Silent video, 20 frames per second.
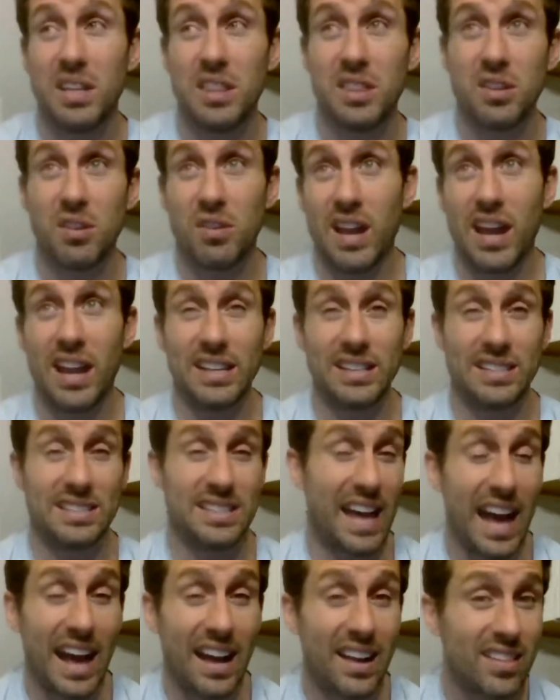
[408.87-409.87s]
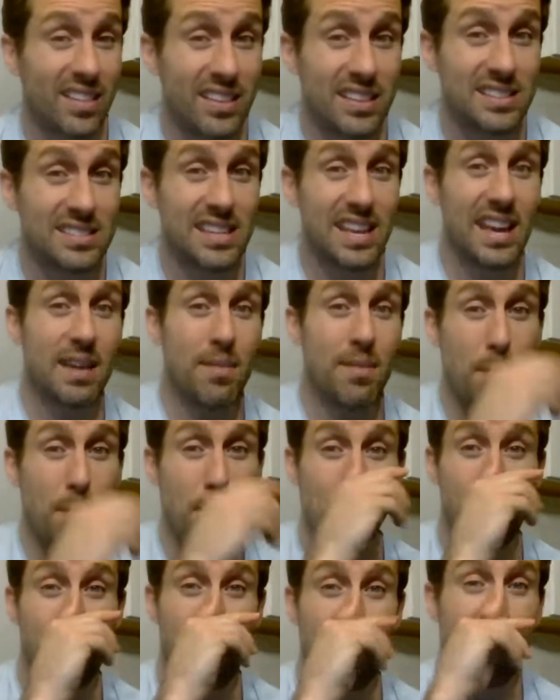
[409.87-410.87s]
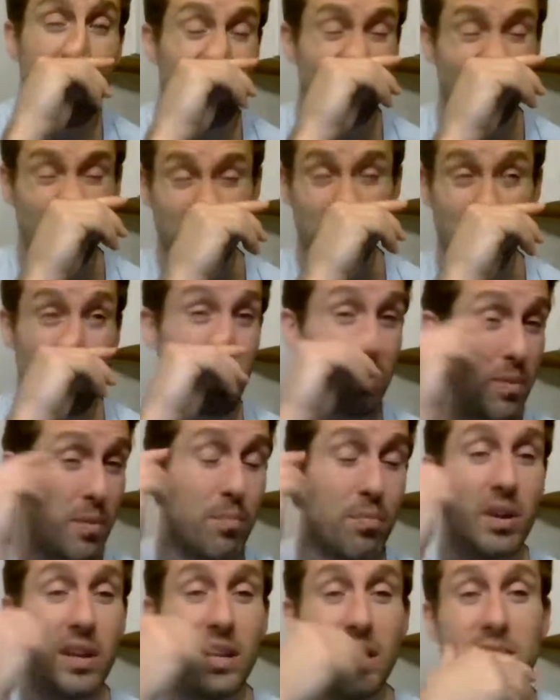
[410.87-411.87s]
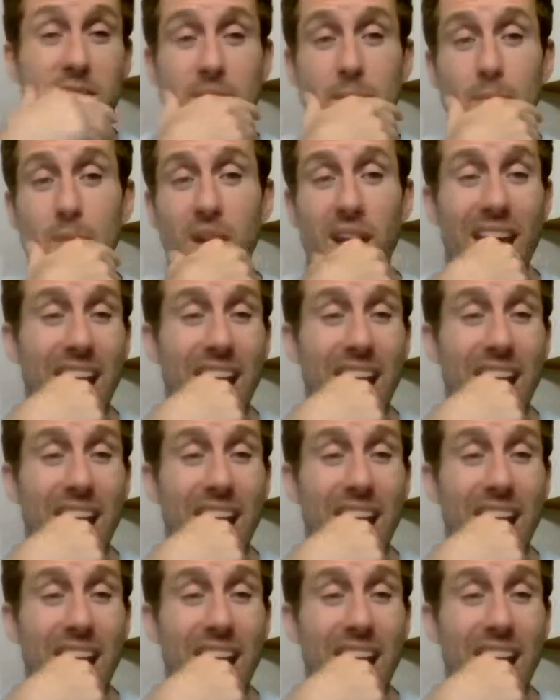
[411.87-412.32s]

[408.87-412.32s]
they're not exactly the same, but they've been pretty similar.